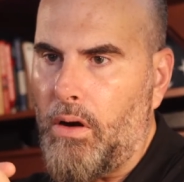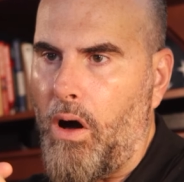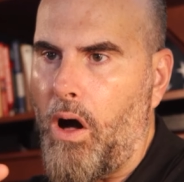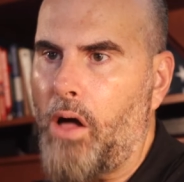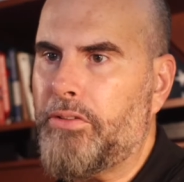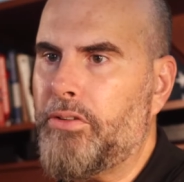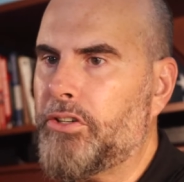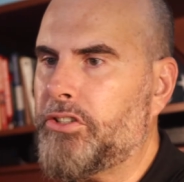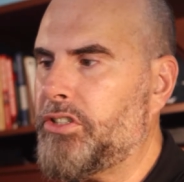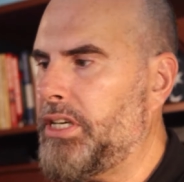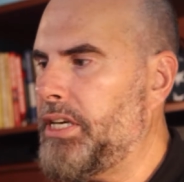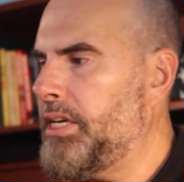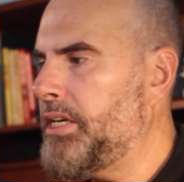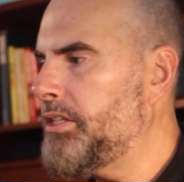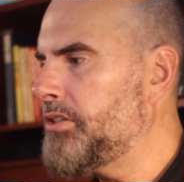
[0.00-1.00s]
All you're
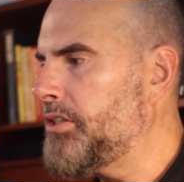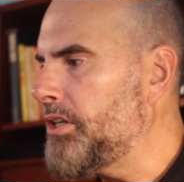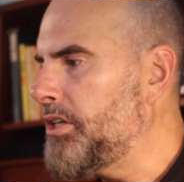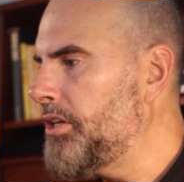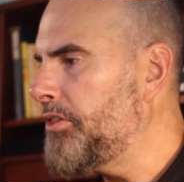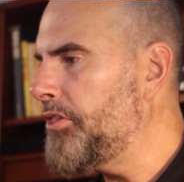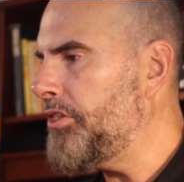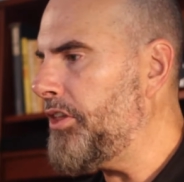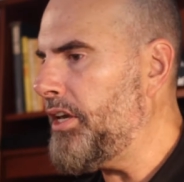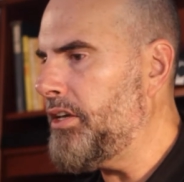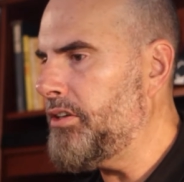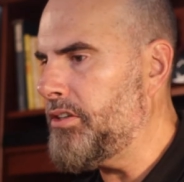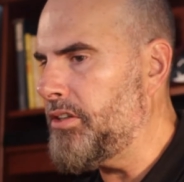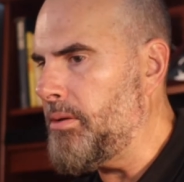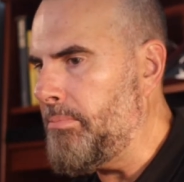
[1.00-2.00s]
seeing is the good
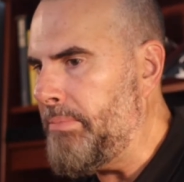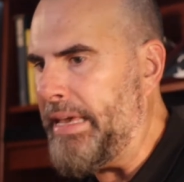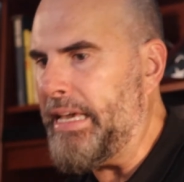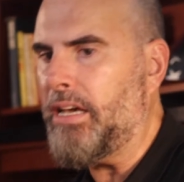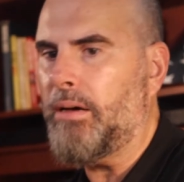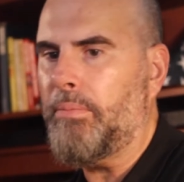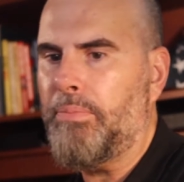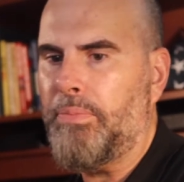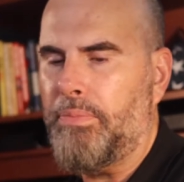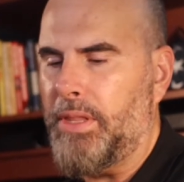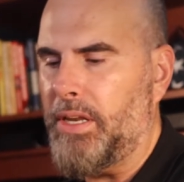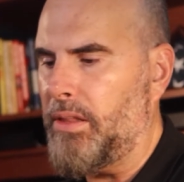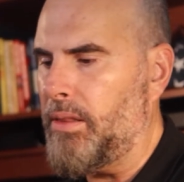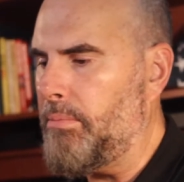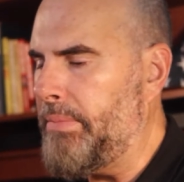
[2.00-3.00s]
things and the makeup,
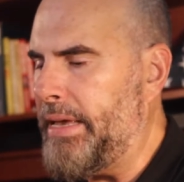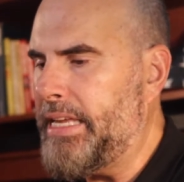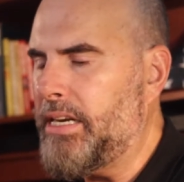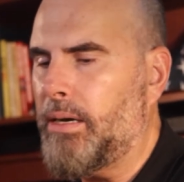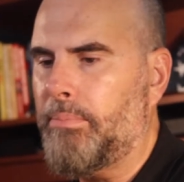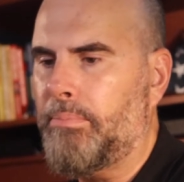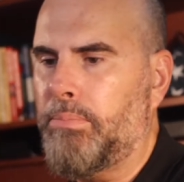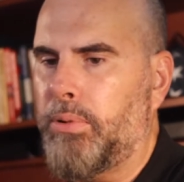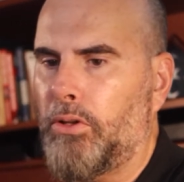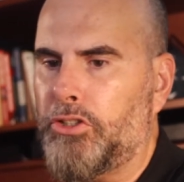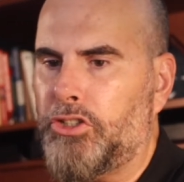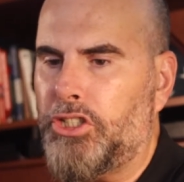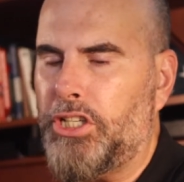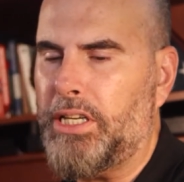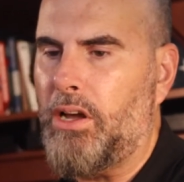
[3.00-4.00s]
you know, the made up
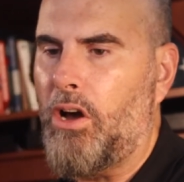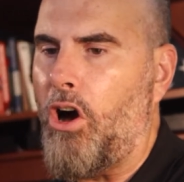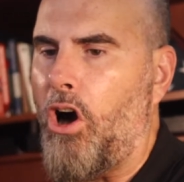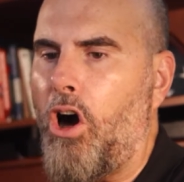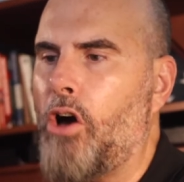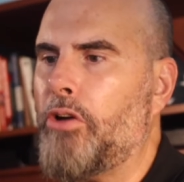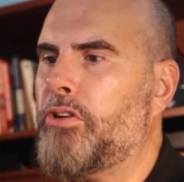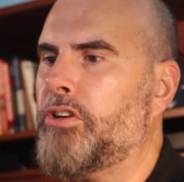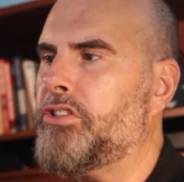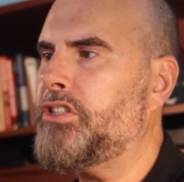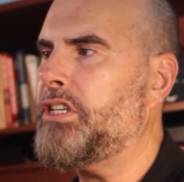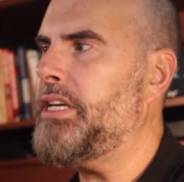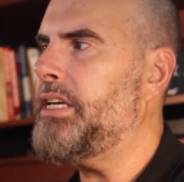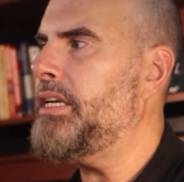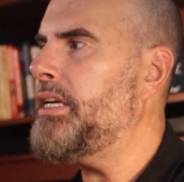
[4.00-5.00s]
bullshit. All you're
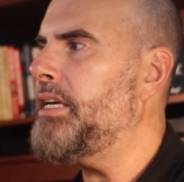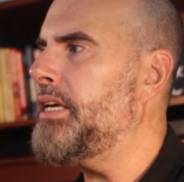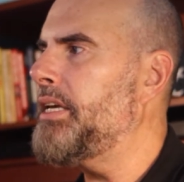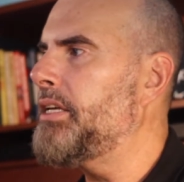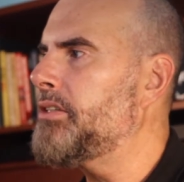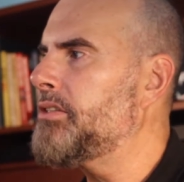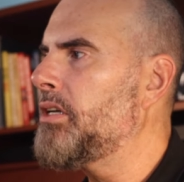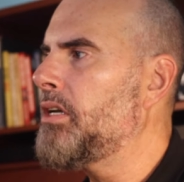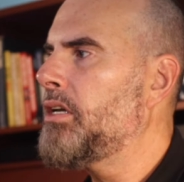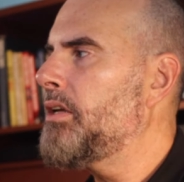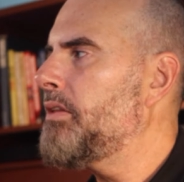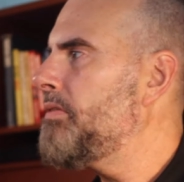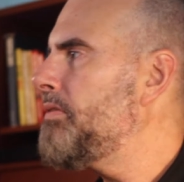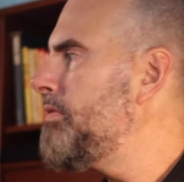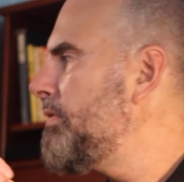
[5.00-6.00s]
seeing is
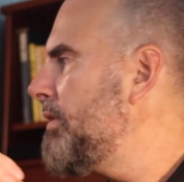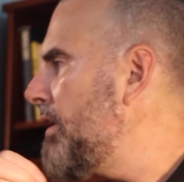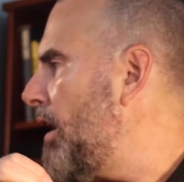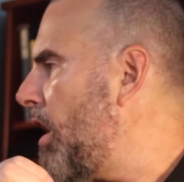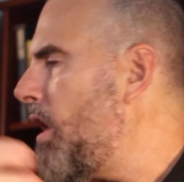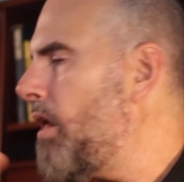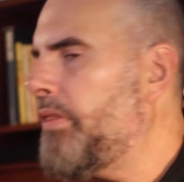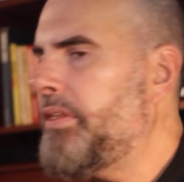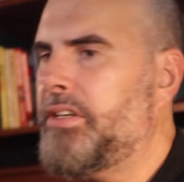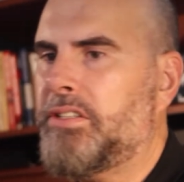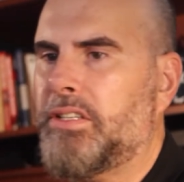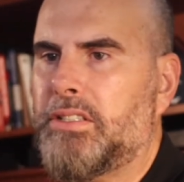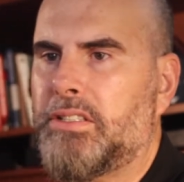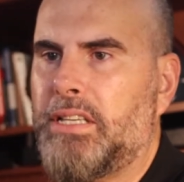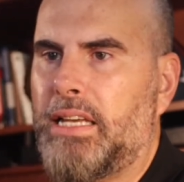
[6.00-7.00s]
all
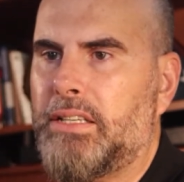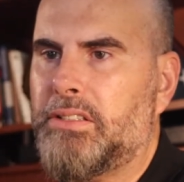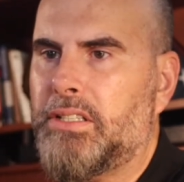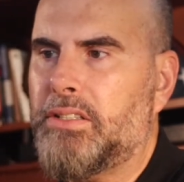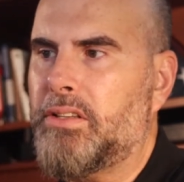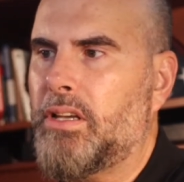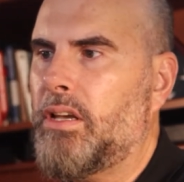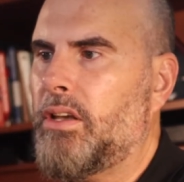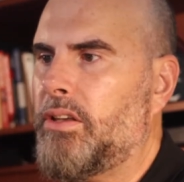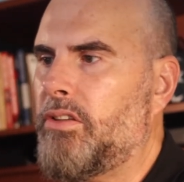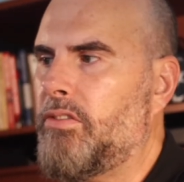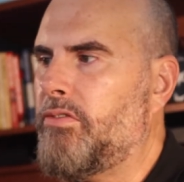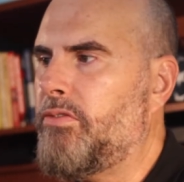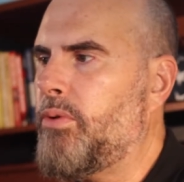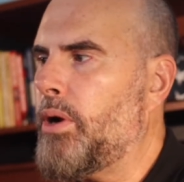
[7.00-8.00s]
these successes.
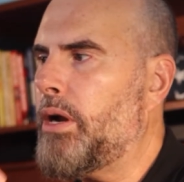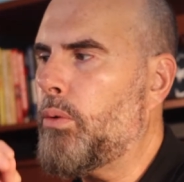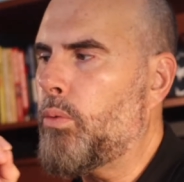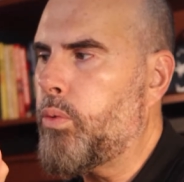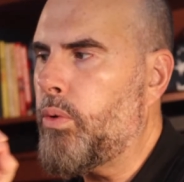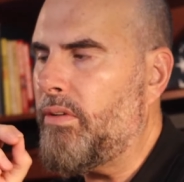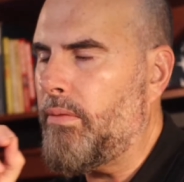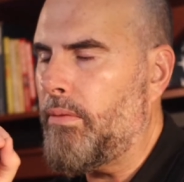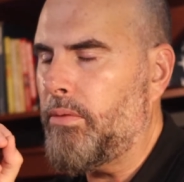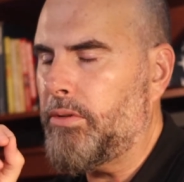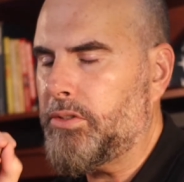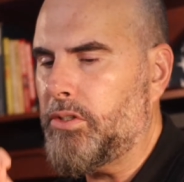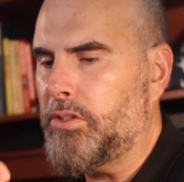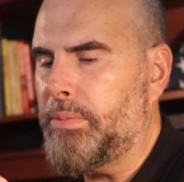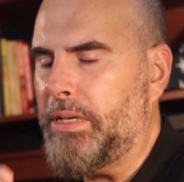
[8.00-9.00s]
You
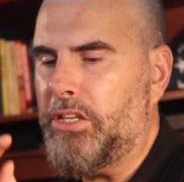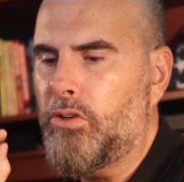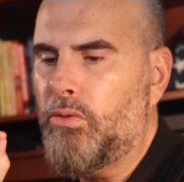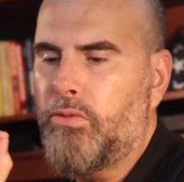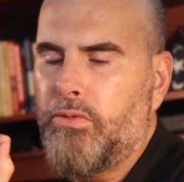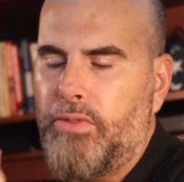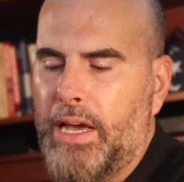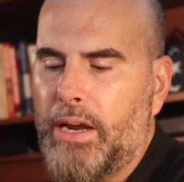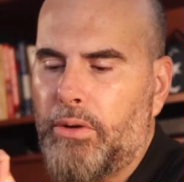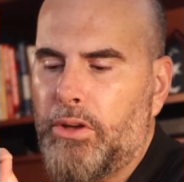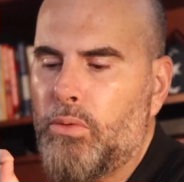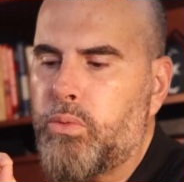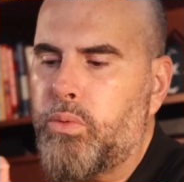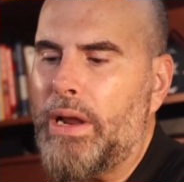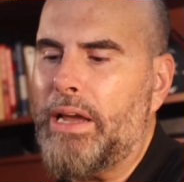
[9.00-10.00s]

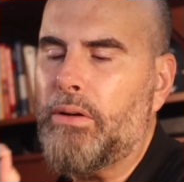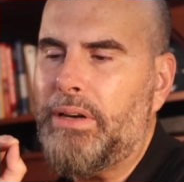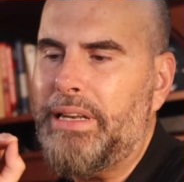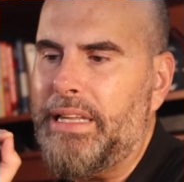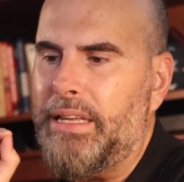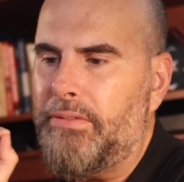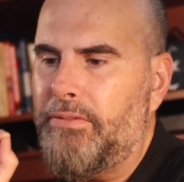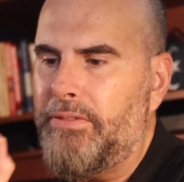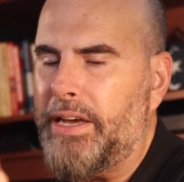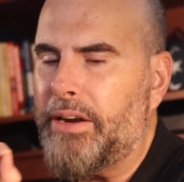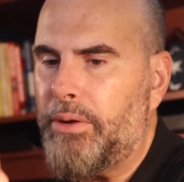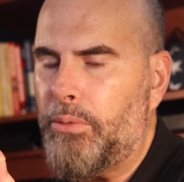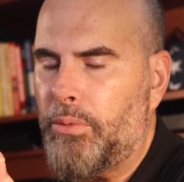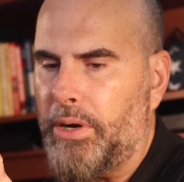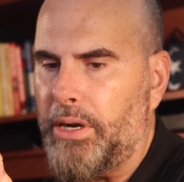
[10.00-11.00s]
very
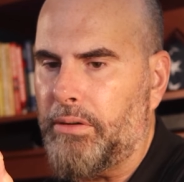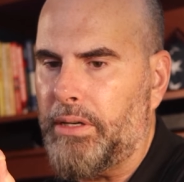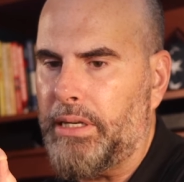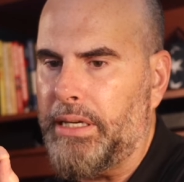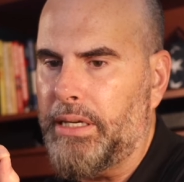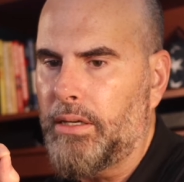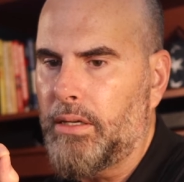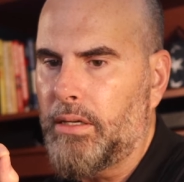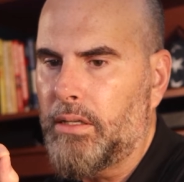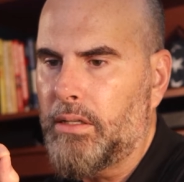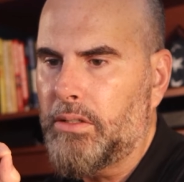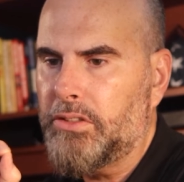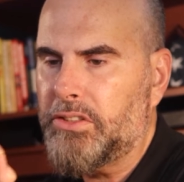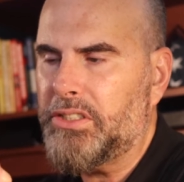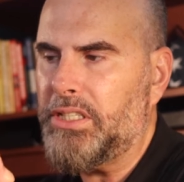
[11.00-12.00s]
rarely
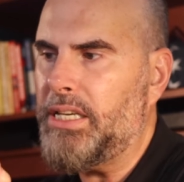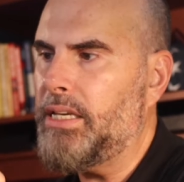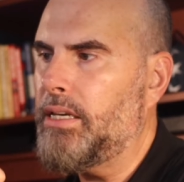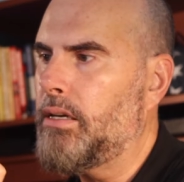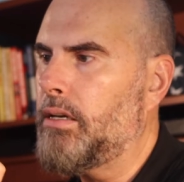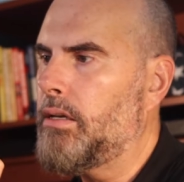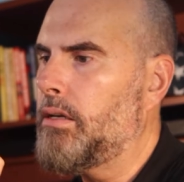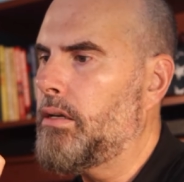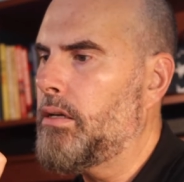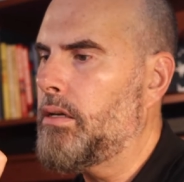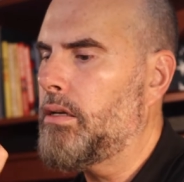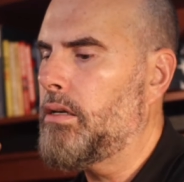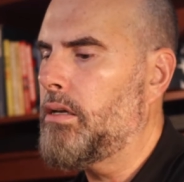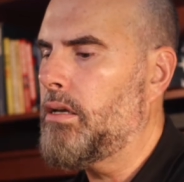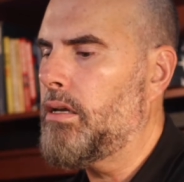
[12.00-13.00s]
see
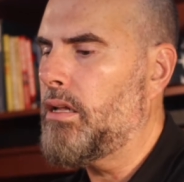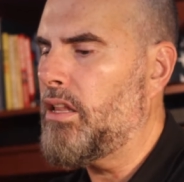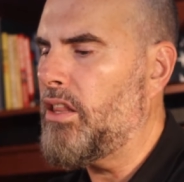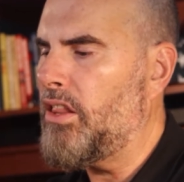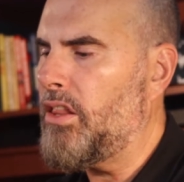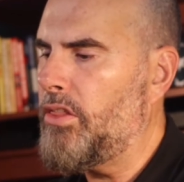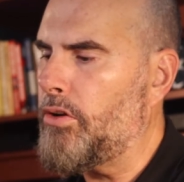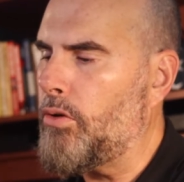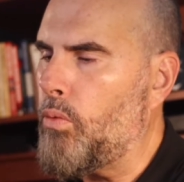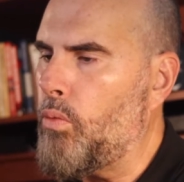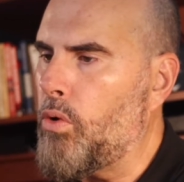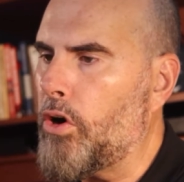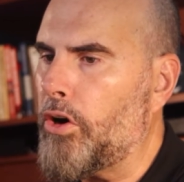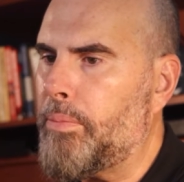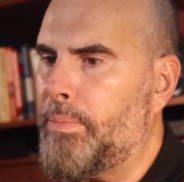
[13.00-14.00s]
their
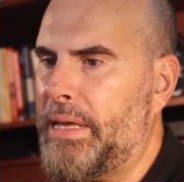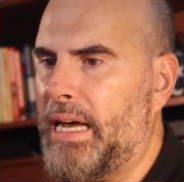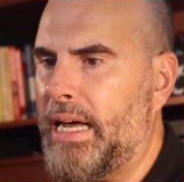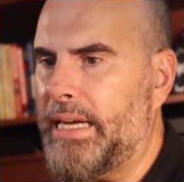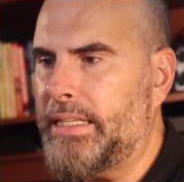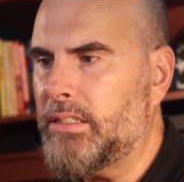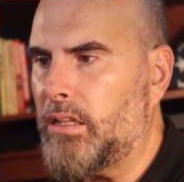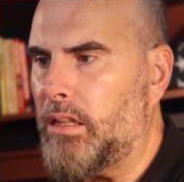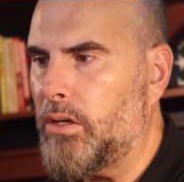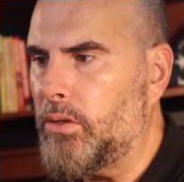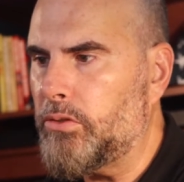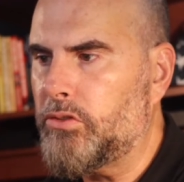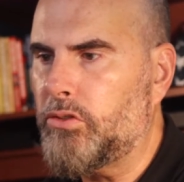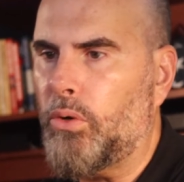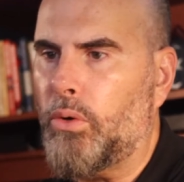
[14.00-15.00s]
work behind
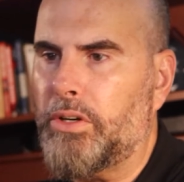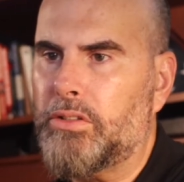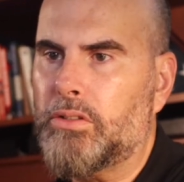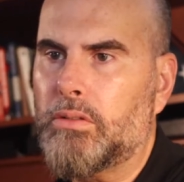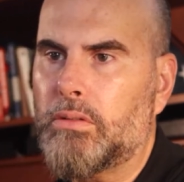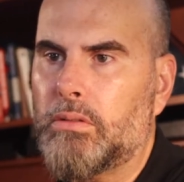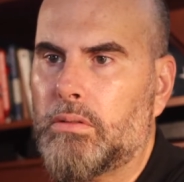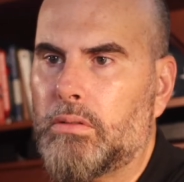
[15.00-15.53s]
closed doors,